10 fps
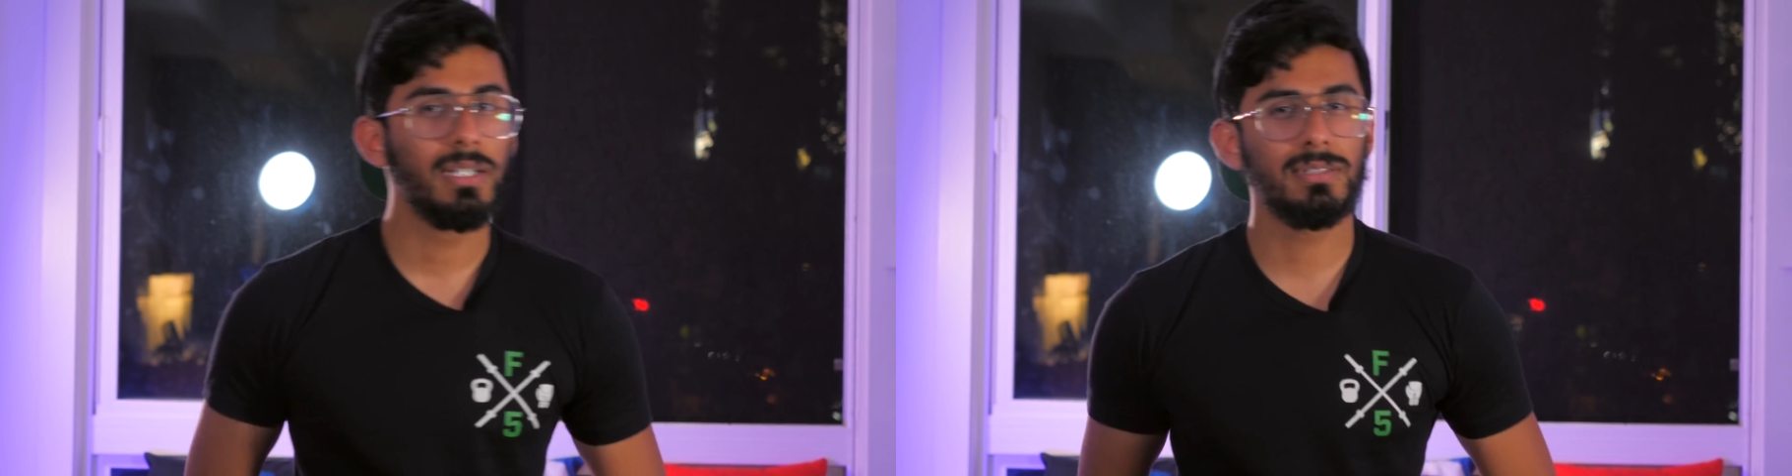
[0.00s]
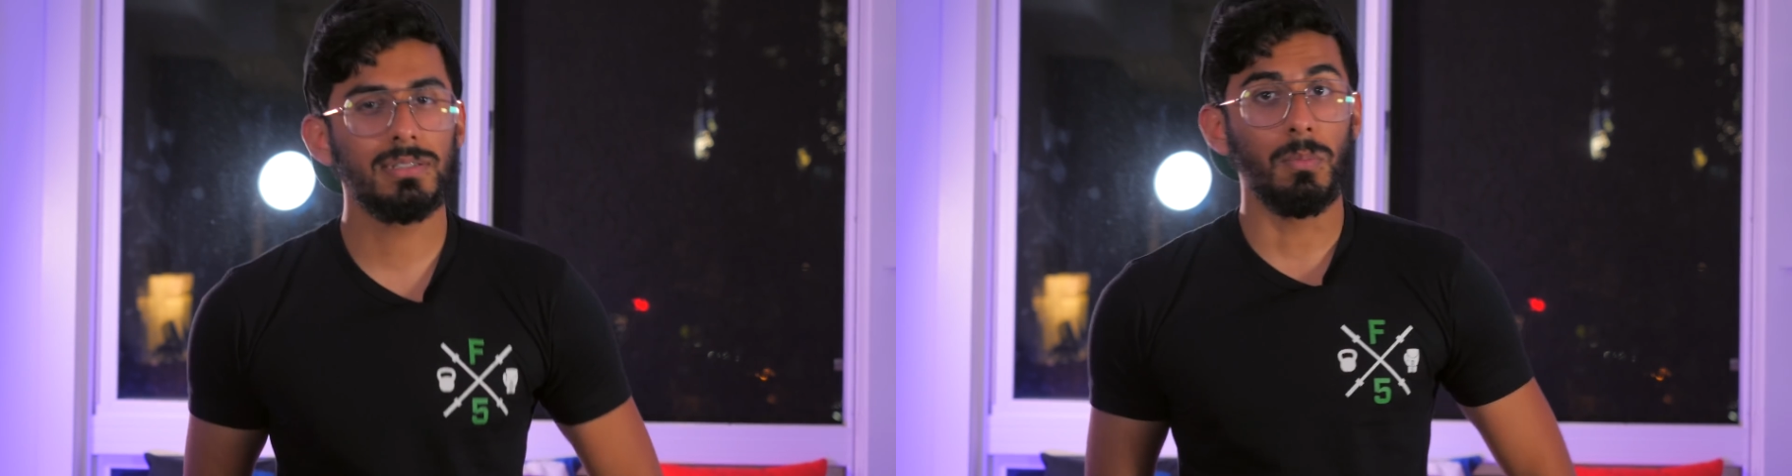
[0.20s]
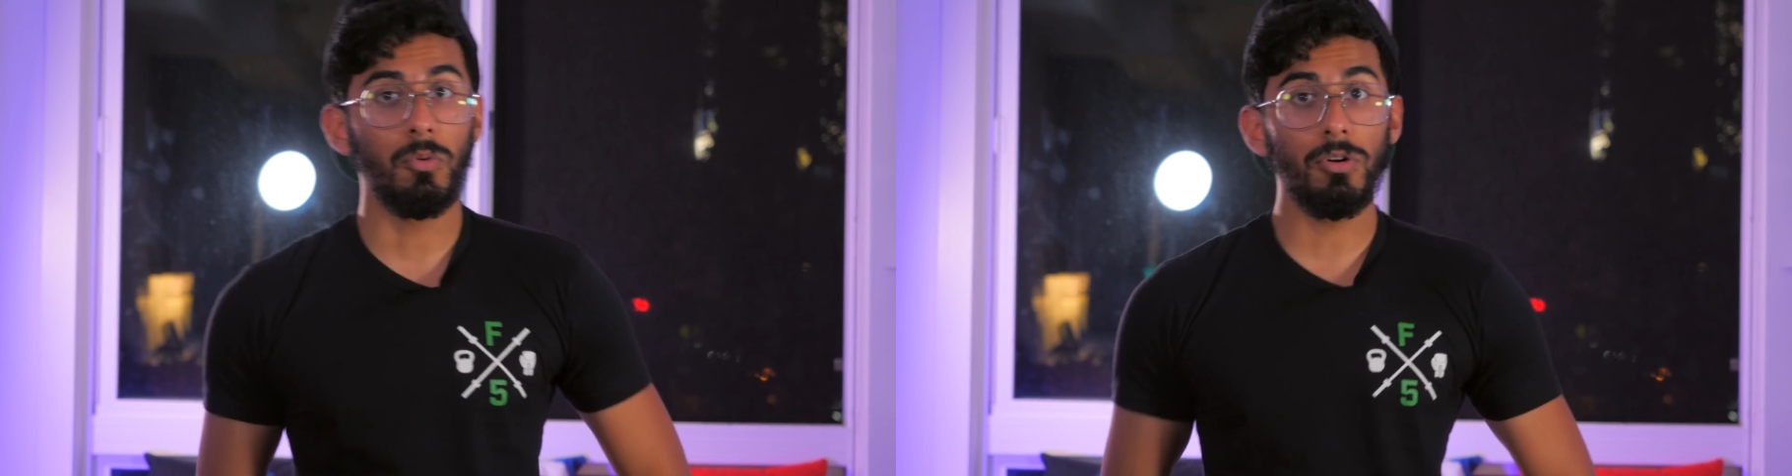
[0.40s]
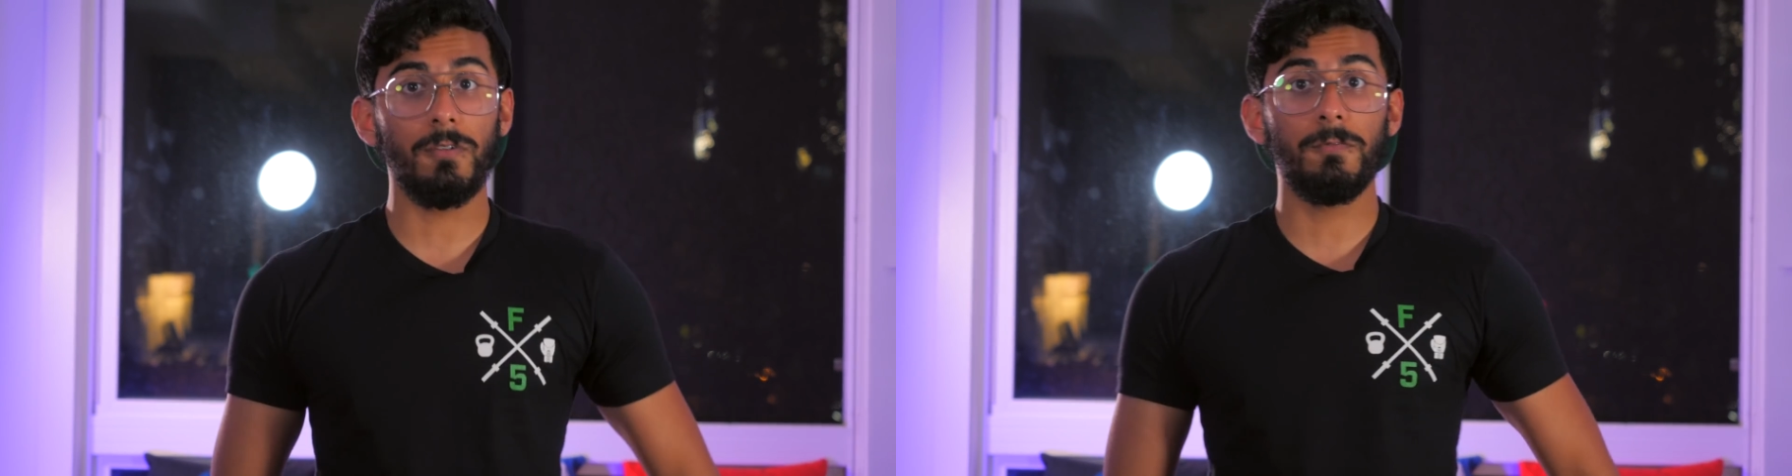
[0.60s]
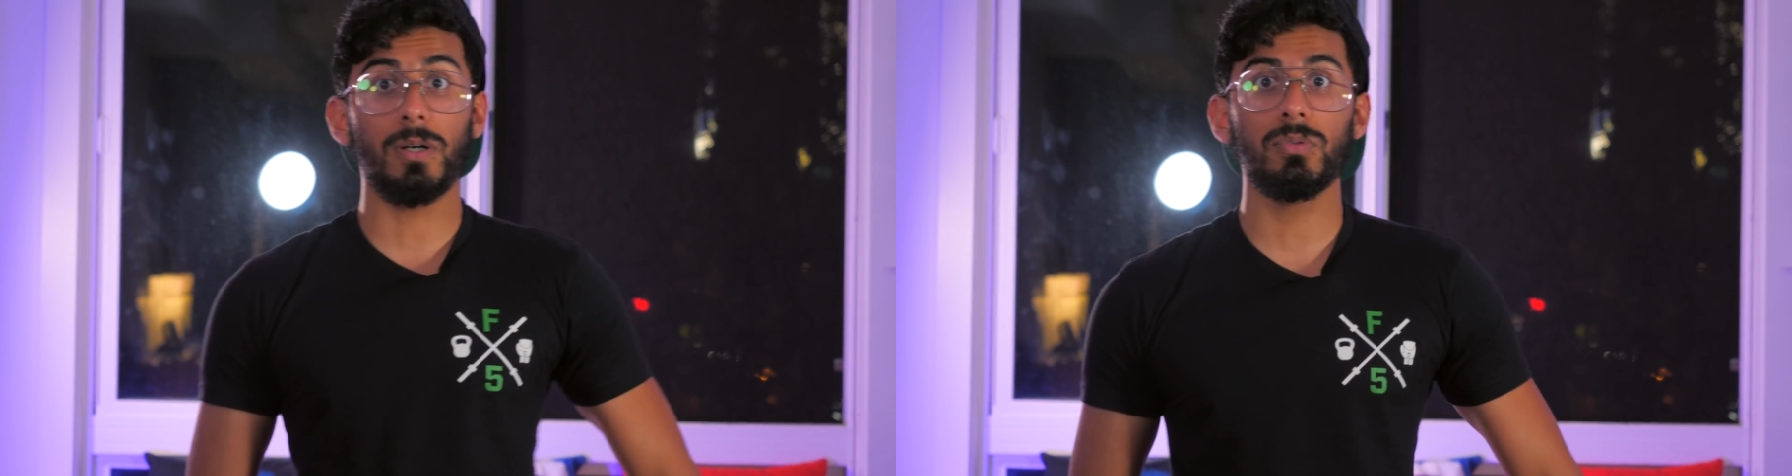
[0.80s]
And then the more they
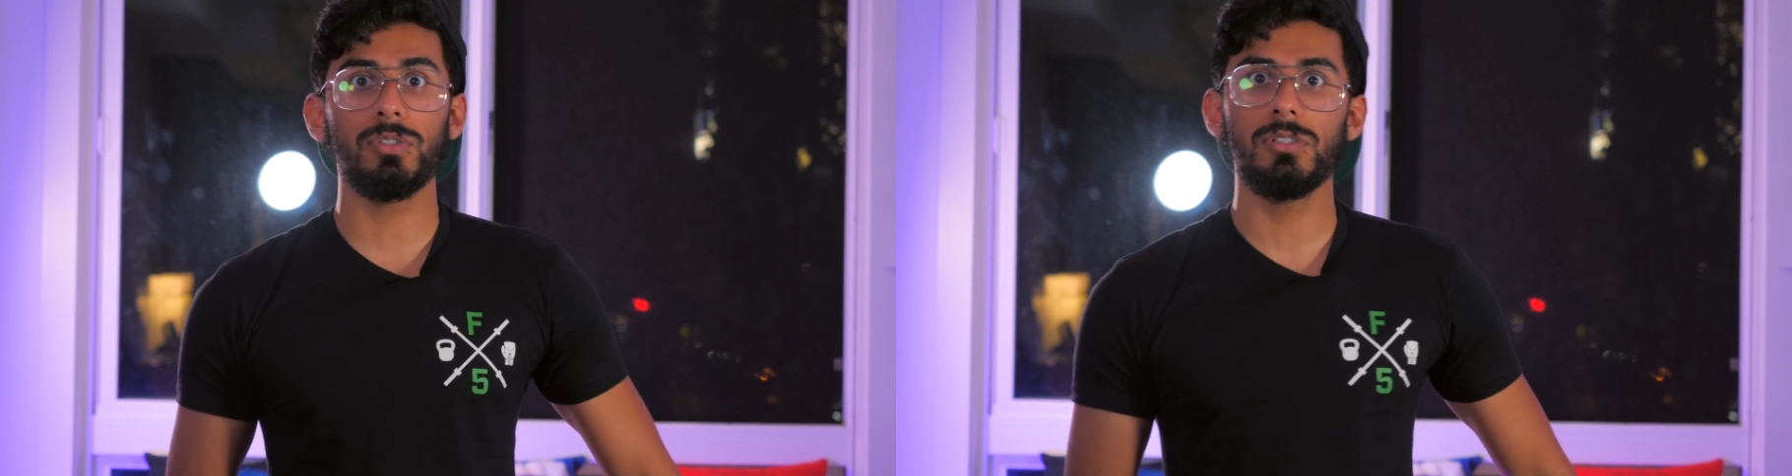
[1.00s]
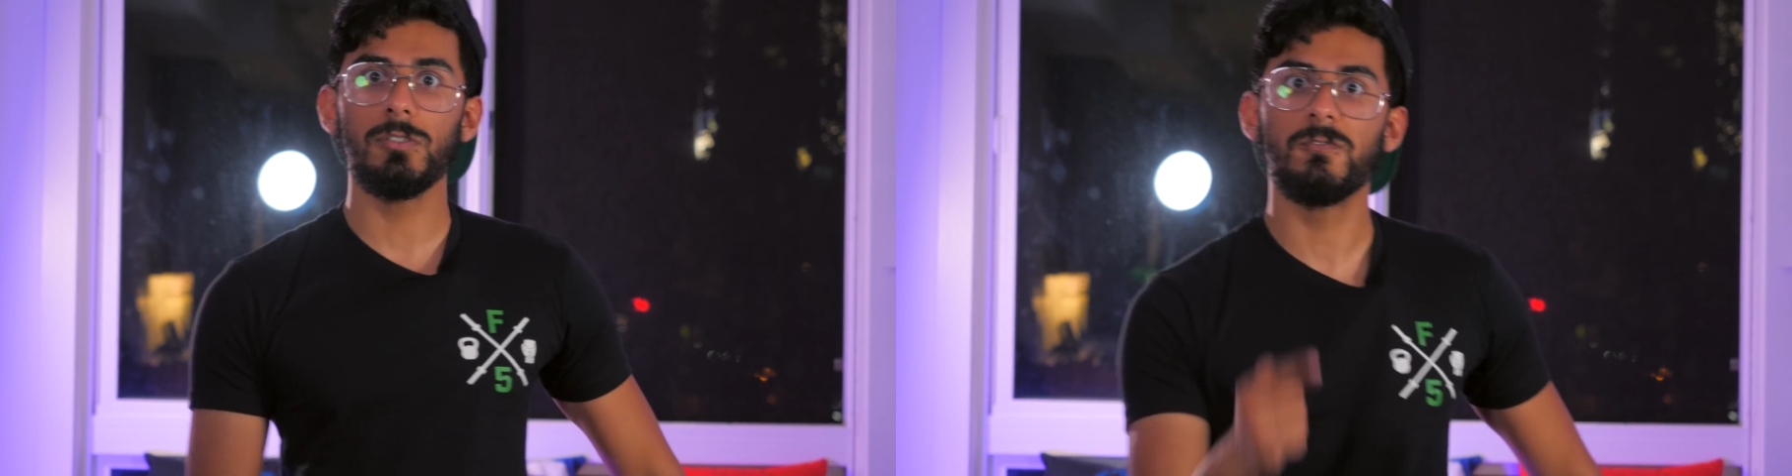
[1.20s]
fuck with you,